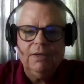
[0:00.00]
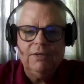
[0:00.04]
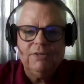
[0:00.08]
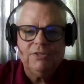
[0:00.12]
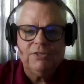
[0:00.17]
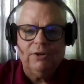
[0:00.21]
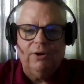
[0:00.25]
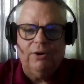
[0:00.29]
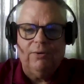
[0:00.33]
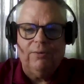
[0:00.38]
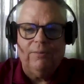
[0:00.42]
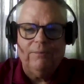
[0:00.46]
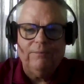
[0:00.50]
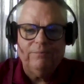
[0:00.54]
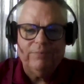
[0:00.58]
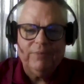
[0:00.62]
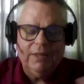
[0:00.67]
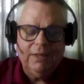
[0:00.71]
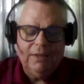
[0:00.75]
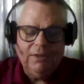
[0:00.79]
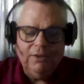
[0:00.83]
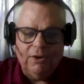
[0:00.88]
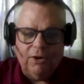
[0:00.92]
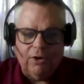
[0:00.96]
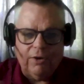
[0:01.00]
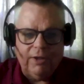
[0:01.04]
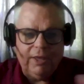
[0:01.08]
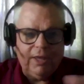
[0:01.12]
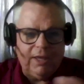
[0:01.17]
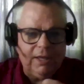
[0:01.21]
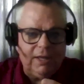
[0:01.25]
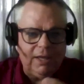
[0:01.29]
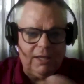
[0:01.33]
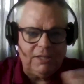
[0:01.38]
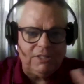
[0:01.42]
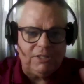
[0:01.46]
So,
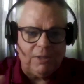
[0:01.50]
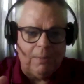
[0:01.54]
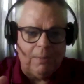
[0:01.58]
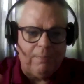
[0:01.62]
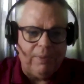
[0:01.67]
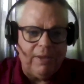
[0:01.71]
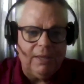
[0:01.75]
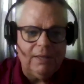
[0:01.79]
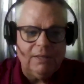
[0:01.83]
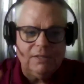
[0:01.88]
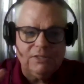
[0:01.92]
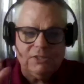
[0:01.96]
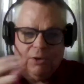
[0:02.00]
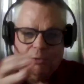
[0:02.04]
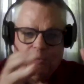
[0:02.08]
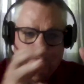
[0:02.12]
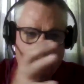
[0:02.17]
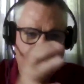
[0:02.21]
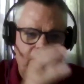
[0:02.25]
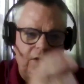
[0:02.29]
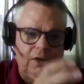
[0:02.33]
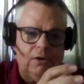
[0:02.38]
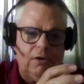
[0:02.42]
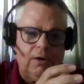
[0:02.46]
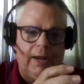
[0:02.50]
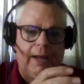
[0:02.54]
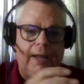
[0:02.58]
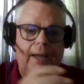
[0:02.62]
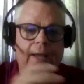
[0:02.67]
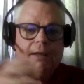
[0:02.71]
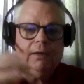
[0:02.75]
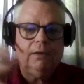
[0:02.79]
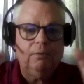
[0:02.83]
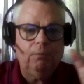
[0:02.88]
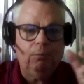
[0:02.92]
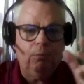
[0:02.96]
it depends on where you're
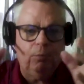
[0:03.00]
at,